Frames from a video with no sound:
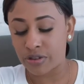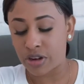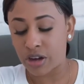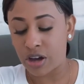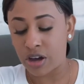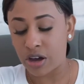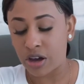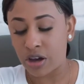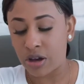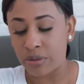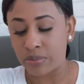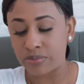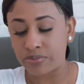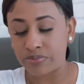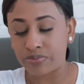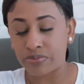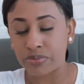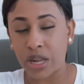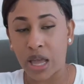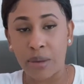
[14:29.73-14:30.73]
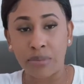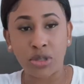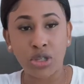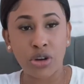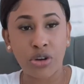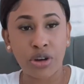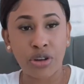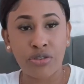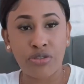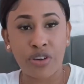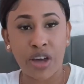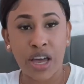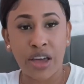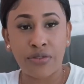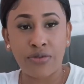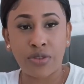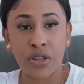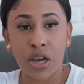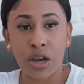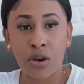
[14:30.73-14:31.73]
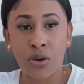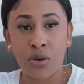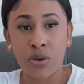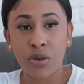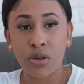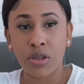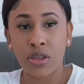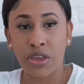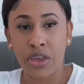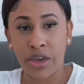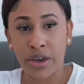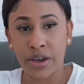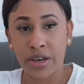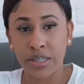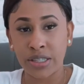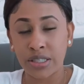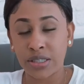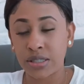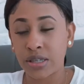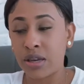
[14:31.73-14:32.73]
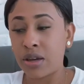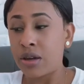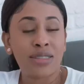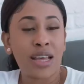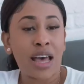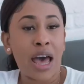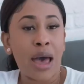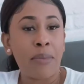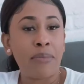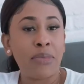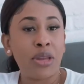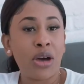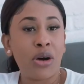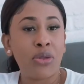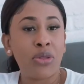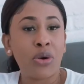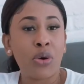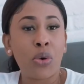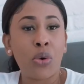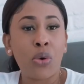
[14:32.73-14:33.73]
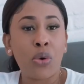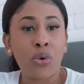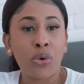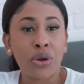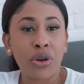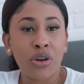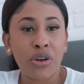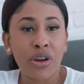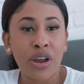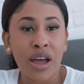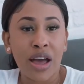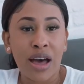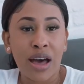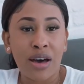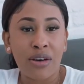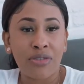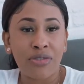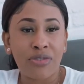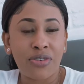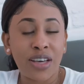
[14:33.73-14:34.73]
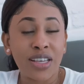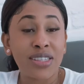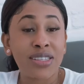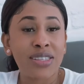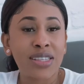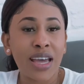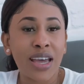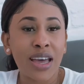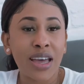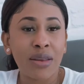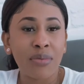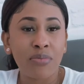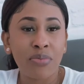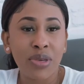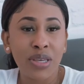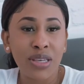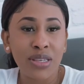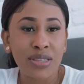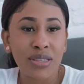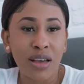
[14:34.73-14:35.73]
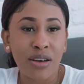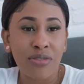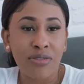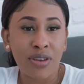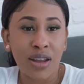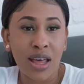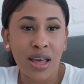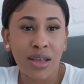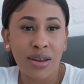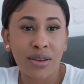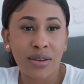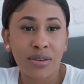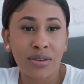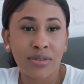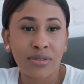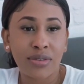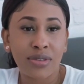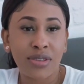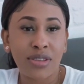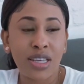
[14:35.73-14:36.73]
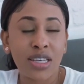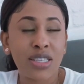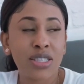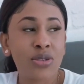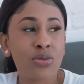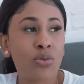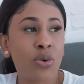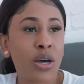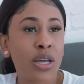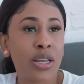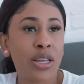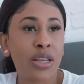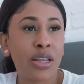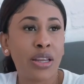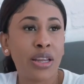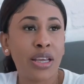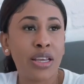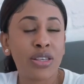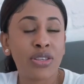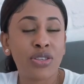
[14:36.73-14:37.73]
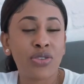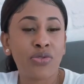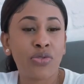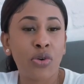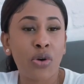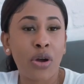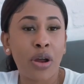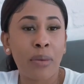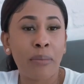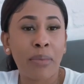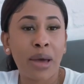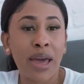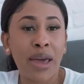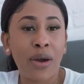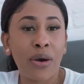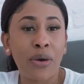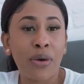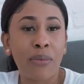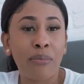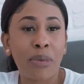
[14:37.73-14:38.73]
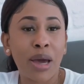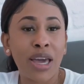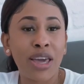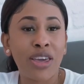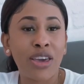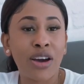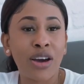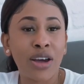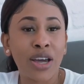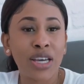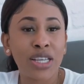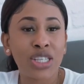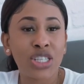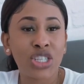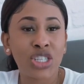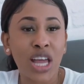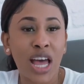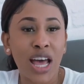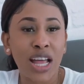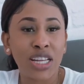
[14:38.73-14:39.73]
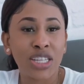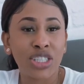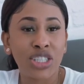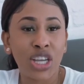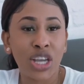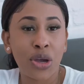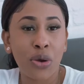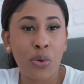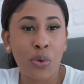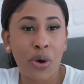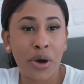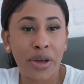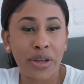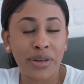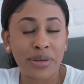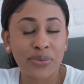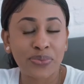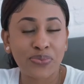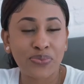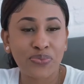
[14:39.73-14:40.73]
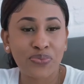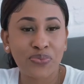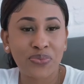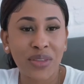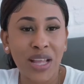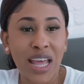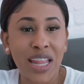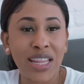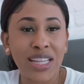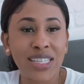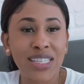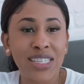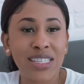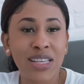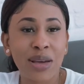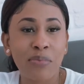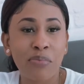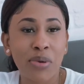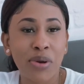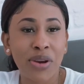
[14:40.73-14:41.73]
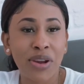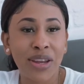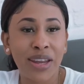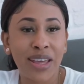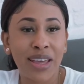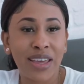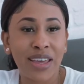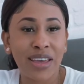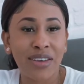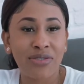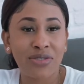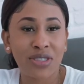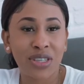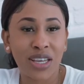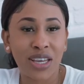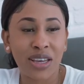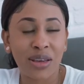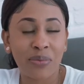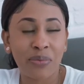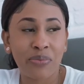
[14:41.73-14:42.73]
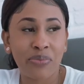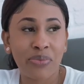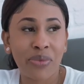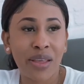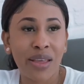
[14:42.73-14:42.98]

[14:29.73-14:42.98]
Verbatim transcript: um, I'm 35 now, yes, I'm now the owner of a second piece of land. This one is for my, my youngest child, Jake This is a birthday gift to him.